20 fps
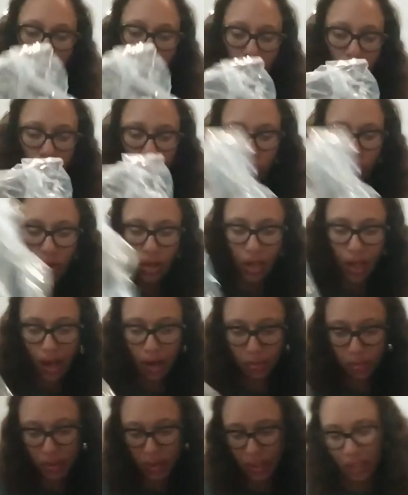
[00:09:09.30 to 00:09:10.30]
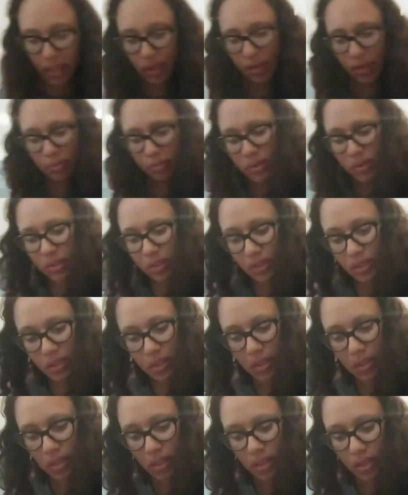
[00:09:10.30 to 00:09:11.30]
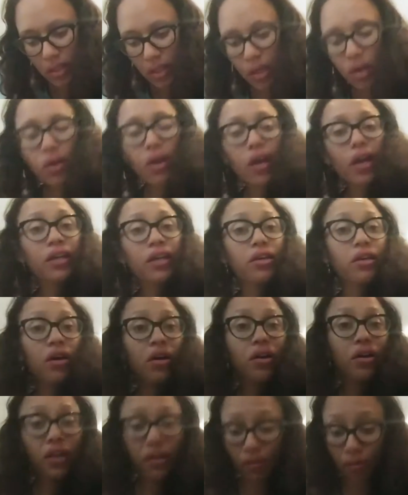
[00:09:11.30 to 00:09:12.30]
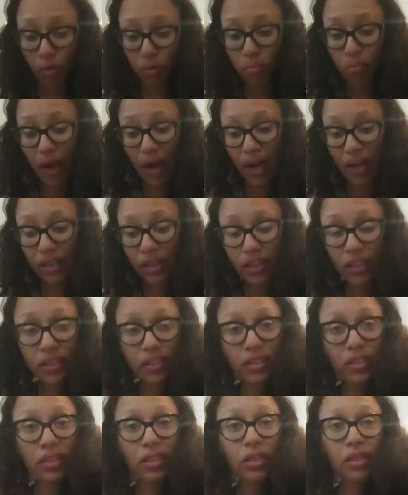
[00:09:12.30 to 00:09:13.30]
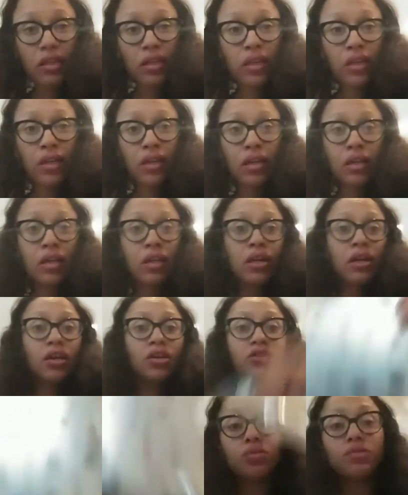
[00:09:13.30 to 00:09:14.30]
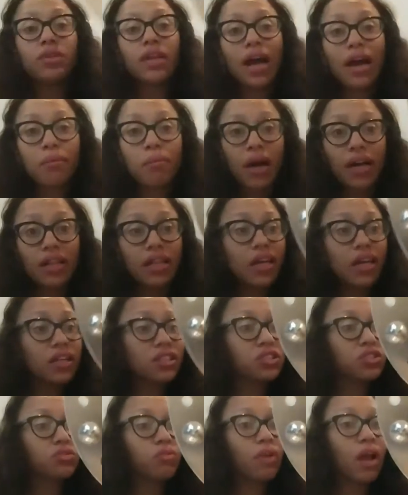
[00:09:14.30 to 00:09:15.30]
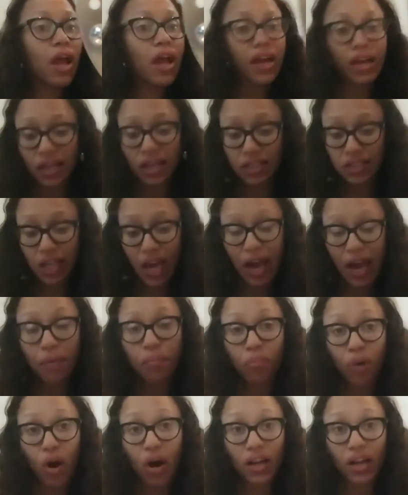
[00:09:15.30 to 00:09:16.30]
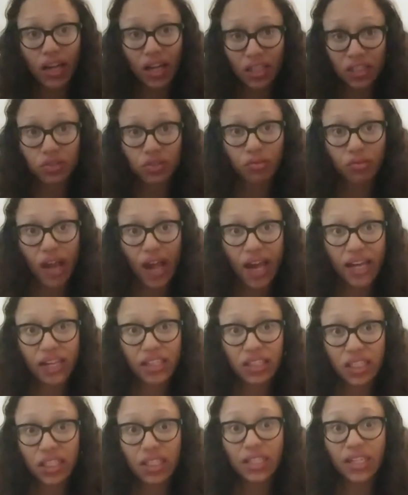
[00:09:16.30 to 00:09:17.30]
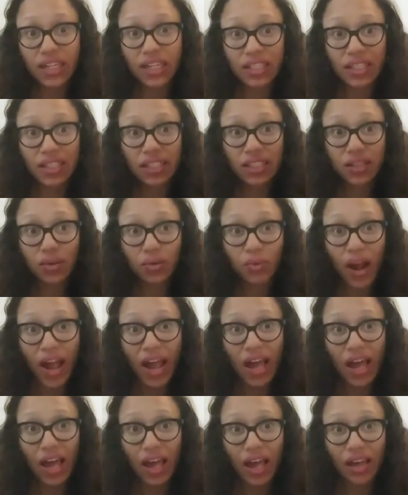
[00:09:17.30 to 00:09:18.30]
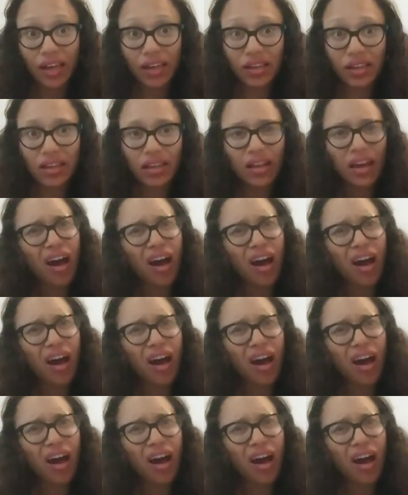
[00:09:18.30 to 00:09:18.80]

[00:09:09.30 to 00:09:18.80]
Well, I'll be damned. Okay, y'all, if you buy this, do not buy the extra rack, because I bought an extra rack thinking I needed a rack.